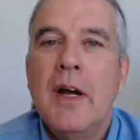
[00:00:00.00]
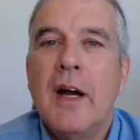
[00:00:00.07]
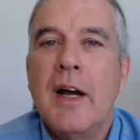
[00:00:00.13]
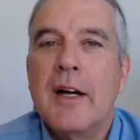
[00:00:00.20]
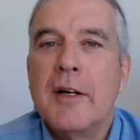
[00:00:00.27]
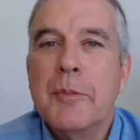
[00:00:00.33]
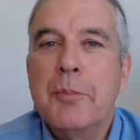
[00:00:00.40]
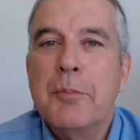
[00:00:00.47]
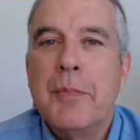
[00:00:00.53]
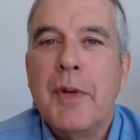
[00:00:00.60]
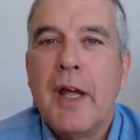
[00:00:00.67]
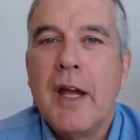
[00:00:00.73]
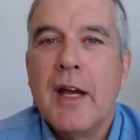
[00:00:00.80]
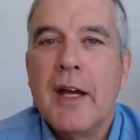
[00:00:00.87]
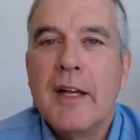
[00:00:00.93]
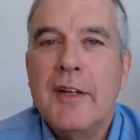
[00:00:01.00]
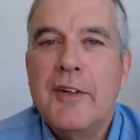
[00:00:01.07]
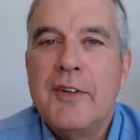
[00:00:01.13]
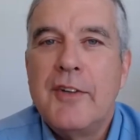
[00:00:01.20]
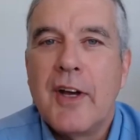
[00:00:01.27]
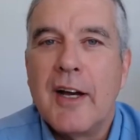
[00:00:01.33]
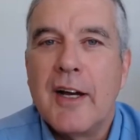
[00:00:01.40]
Um,
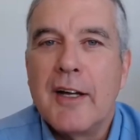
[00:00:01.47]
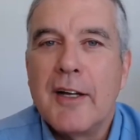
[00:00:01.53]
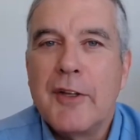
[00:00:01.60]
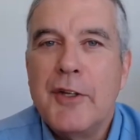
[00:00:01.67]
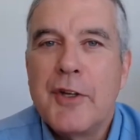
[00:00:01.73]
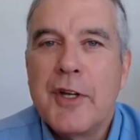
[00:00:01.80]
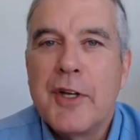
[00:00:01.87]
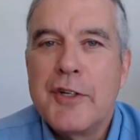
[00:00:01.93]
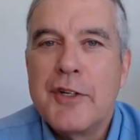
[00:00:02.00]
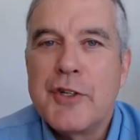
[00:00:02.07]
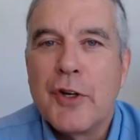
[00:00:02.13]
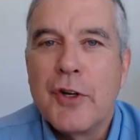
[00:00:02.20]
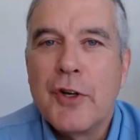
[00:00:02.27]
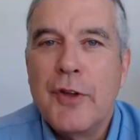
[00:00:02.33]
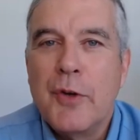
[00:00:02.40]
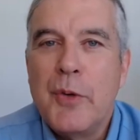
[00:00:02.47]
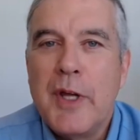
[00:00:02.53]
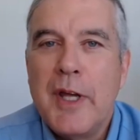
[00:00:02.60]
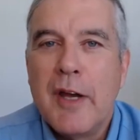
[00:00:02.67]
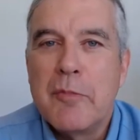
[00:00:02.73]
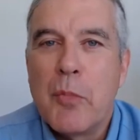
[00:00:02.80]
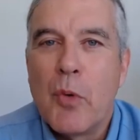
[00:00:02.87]
and uh, you can ensure that
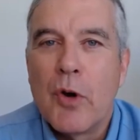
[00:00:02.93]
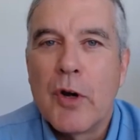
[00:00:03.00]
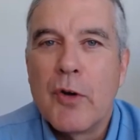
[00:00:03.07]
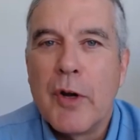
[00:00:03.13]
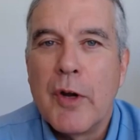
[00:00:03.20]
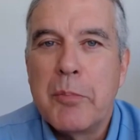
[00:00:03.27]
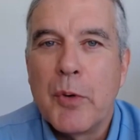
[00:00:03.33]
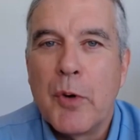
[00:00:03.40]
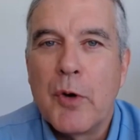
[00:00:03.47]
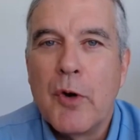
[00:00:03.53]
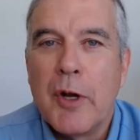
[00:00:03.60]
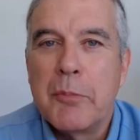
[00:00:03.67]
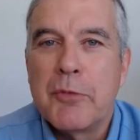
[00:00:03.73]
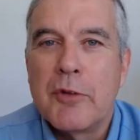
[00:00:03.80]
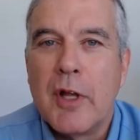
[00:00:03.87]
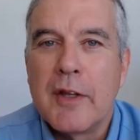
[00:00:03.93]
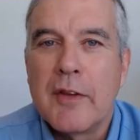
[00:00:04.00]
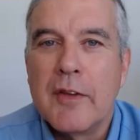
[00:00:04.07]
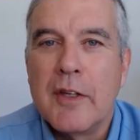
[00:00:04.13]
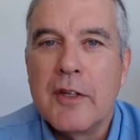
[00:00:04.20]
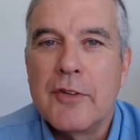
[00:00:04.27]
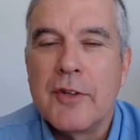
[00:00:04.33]
we have more great programs like
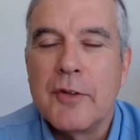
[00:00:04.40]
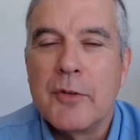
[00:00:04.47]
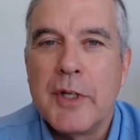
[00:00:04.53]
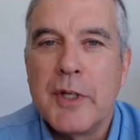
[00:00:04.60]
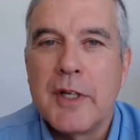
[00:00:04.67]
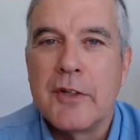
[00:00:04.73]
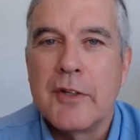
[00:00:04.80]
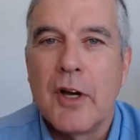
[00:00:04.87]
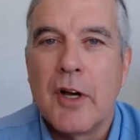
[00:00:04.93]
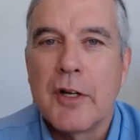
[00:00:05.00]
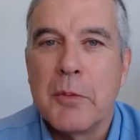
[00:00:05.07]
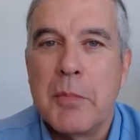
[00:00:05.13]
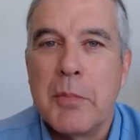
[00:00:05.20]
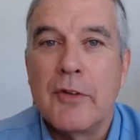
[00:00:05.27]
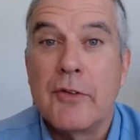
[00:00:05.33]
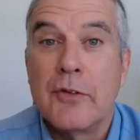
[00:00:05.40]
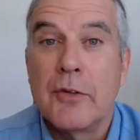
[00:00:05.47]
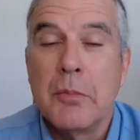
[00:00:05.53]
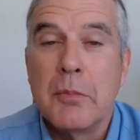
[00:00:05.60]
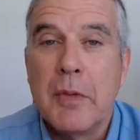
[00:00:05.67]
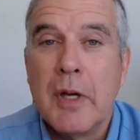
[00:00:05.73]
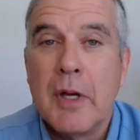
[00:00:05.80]
this and we can talk about
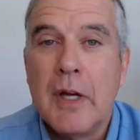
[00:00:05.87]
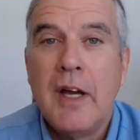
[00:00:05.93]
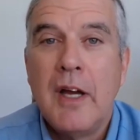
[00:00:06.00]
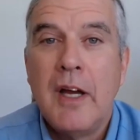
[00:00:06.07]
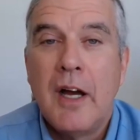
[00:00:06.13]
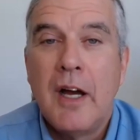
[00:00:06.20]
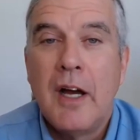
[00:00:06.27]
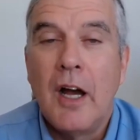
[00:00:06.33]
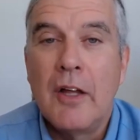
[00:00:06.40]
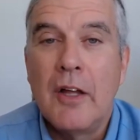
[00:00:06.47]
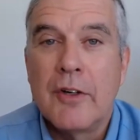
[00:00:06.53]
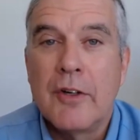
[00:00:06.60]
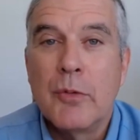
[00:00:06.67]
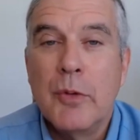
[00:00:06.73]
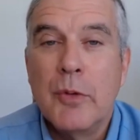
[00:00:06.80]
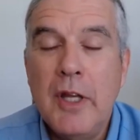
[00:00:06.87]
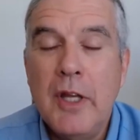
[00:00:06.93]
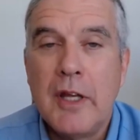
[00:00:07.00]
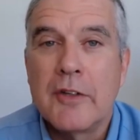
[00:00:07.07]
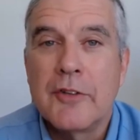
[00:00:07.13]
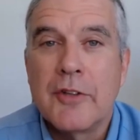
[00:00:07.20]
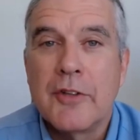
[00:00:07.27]
some other
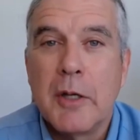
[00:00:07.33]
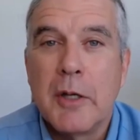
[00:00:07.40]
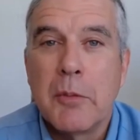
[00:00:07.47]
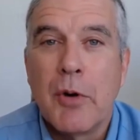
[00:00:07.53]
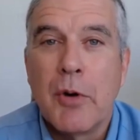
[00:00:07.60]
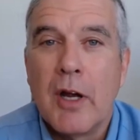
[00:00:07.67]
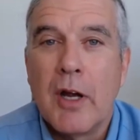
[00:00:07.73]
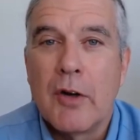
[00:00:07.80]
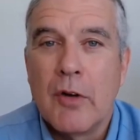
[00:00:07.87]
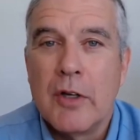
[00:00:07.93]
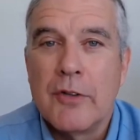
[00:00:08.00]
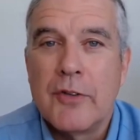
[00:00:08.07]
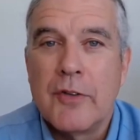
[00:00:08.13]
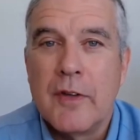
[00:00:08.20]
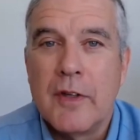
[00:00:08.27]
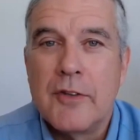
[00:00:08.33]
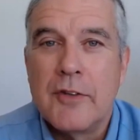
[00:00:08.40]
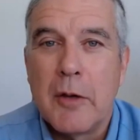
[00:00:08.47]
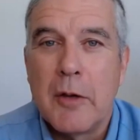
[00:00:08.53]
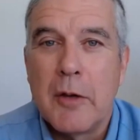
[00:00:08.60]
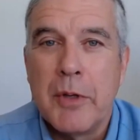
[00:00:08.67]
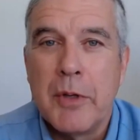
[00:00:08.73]
really exciting progress that's
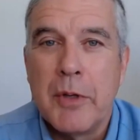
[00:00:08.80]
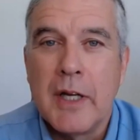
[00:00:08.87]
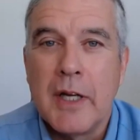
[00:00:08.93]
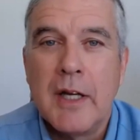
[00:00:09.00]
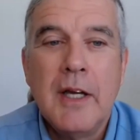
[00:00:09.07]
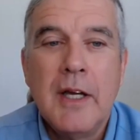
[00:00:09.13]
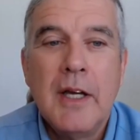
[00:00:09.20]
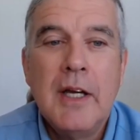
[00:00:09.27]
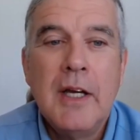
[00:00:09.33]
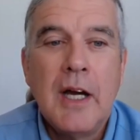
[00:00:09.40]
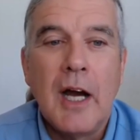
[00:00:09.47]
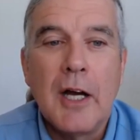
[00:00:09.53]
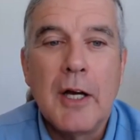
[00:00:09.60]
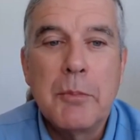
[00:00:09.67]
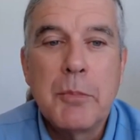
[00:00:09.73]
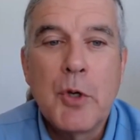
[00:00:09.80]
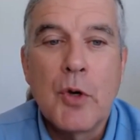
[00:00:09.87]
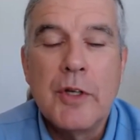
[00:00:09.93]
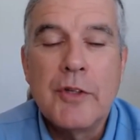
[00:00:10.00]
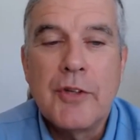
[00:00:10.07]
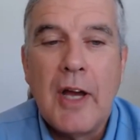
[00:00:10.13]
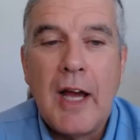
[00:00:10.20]
happening. Um,
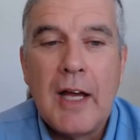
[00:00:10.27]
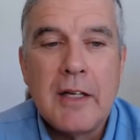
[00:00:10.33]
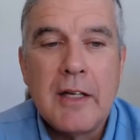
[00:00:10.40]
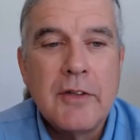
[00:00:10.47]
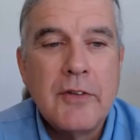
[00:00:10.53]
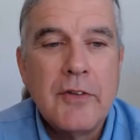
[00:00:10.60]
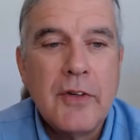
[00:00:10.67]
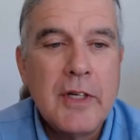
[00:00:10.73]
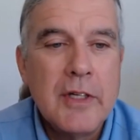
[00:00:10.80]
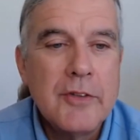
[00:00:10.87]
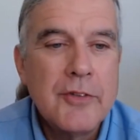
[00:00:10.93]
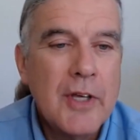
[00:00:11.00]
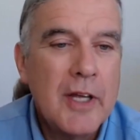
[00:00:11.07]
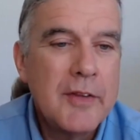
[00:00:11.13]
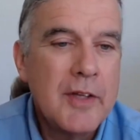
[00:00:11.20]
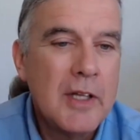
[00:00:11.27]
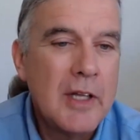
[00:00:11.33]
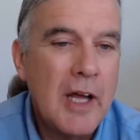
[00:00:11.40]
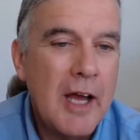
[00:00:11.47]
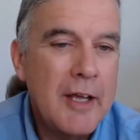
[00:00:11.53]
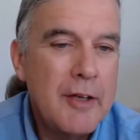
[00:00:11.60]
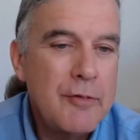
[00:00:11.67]
Chris Ott is on the
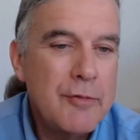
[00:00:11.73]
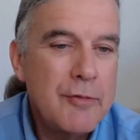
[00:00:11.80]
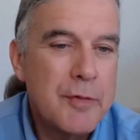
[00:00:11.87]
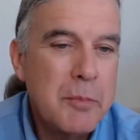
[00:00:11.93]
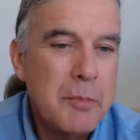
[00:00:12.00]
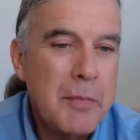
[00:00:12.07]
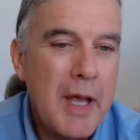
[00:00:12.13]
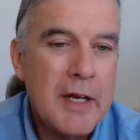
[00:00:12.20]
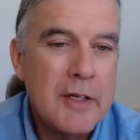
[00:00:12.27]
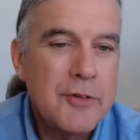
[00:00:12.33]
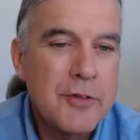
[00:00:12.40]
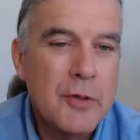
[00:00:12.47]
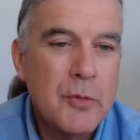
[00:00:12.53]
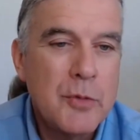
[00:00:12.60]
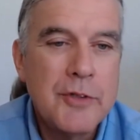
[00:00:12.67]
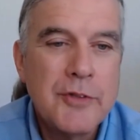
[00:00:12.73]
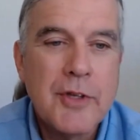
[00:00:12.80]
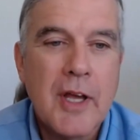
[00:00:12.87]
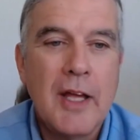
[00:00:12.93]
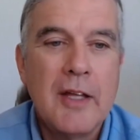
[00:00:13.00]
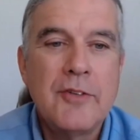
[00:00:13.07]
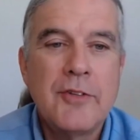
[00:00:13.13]
line from Madison,
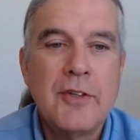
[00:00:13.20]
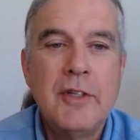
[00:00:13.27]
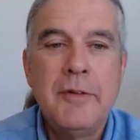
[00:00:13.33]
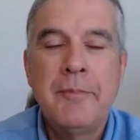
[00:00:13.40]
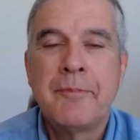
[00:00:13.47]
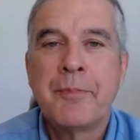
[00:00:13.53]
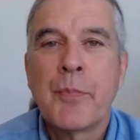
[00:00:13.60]
Wisconsin.